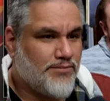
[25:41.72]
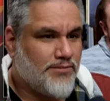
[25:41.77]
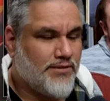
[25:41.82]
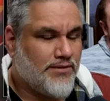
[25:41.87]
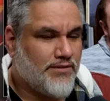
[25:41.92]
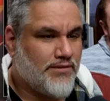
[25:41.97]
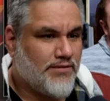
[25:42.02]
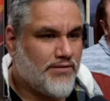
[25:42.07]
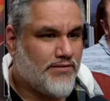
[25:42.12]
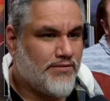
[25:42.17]

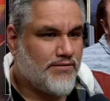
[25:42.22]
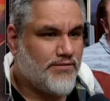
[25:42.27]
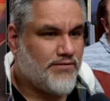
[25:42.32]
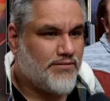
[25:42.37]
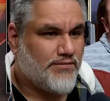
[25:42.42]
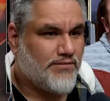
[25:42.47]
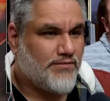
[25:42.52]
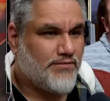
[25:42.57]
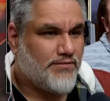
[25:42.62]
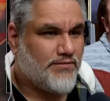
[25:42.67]
So basically,
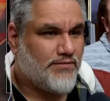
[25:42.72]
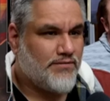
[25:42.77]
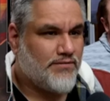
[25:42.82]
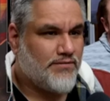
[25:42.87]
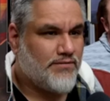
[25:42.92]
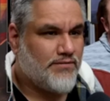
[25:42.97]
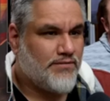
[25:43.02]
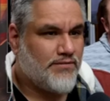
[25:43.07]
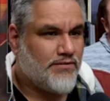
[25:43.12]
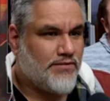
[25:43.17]
unless you don't
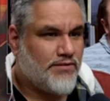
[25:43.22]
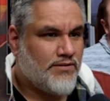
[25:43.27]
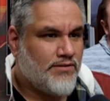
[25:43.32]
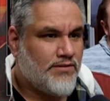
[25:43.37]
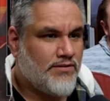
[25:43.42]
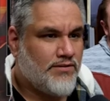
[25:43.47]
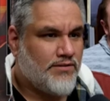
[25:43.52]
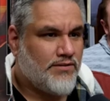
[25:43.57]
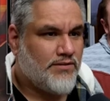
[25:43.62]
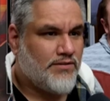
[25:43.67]
sack something, he
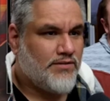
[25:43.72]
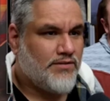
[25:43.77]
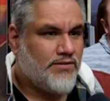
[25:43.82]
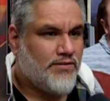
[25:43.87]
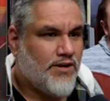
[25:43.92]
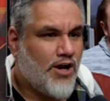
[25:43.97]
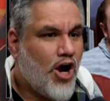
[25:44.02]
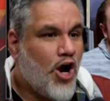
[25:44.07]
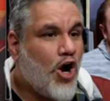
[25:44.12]
always is going to be the same.